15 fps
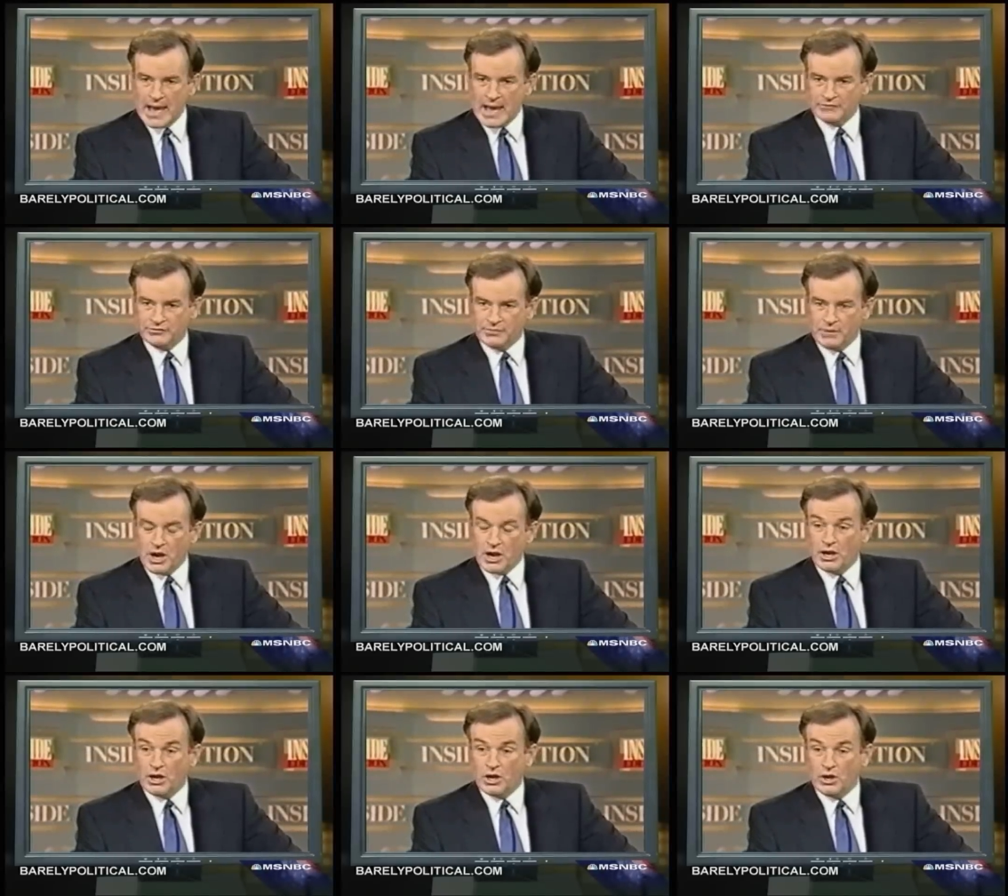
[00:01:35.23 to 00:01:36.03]
That's
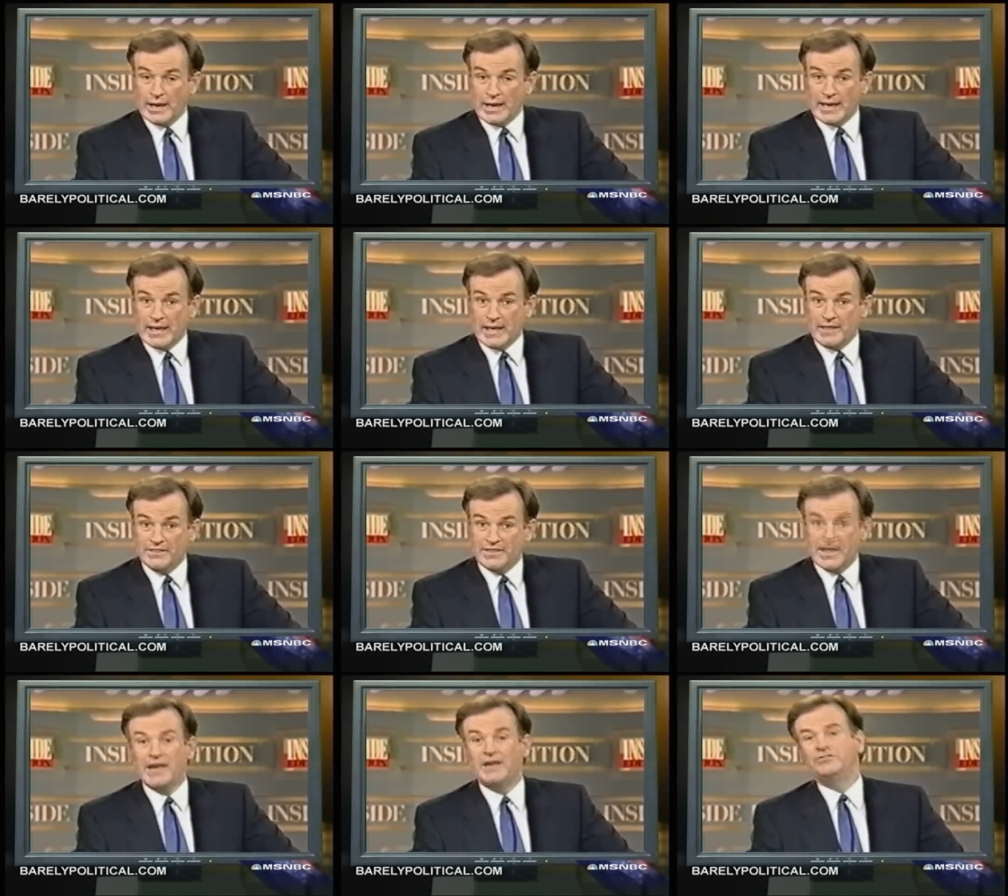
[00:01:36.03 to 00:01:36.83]
tomorrow,
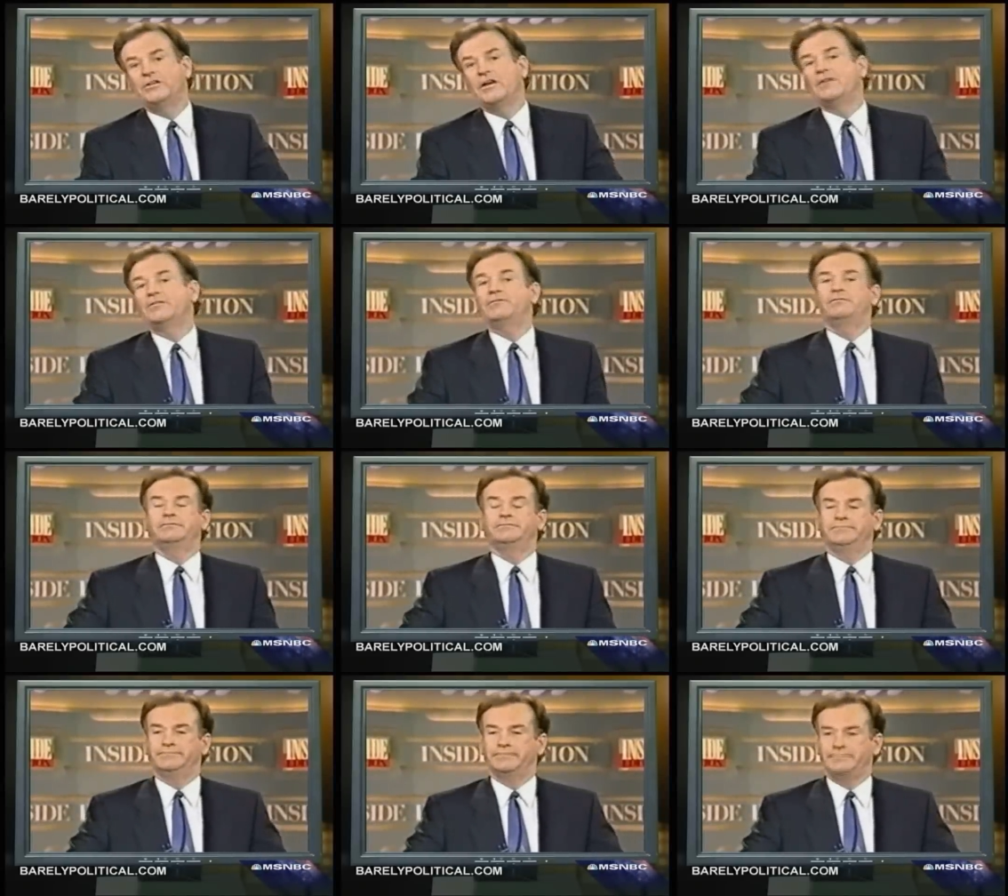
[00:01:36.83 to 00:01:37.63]
and that is it.
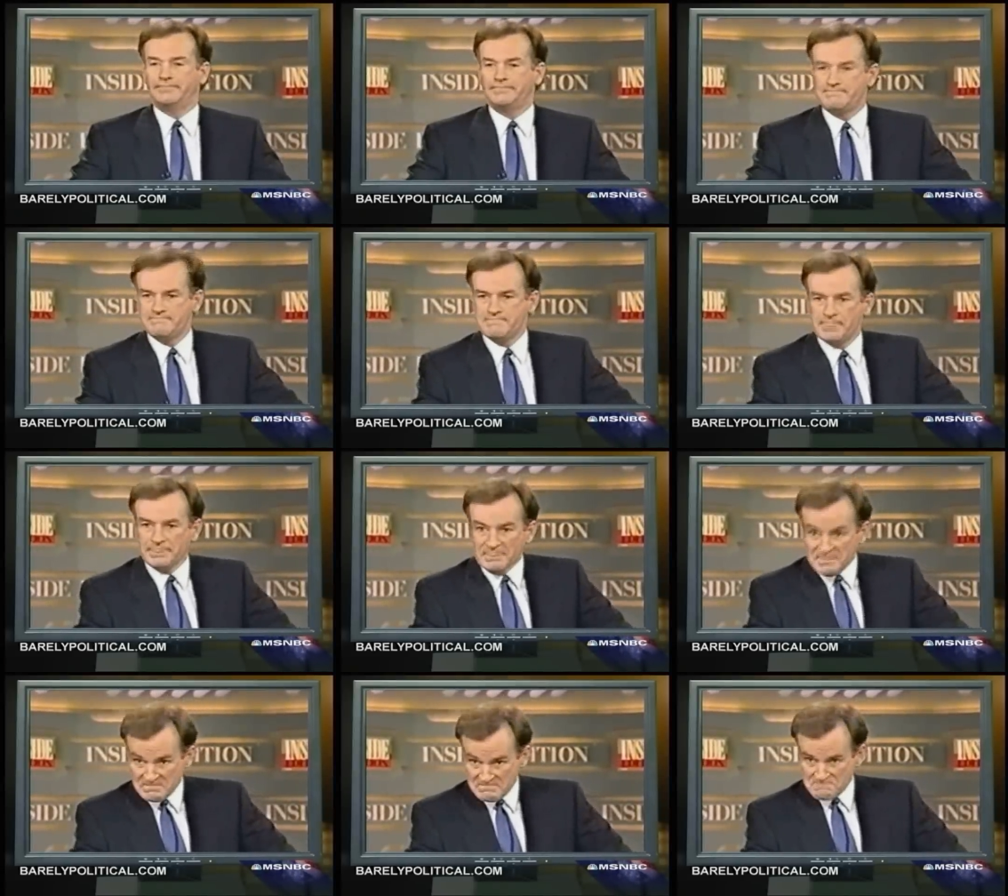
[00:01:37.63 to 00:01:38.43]
Okay.
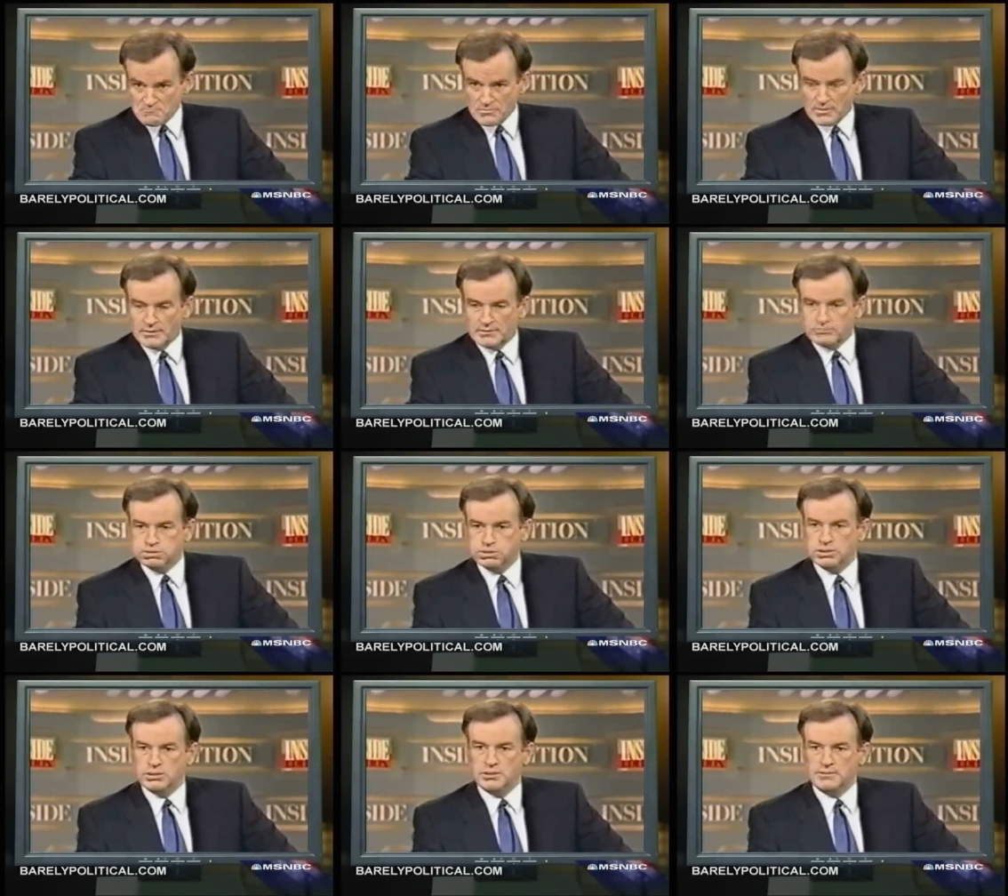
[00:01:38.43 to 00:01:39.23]
Screw this up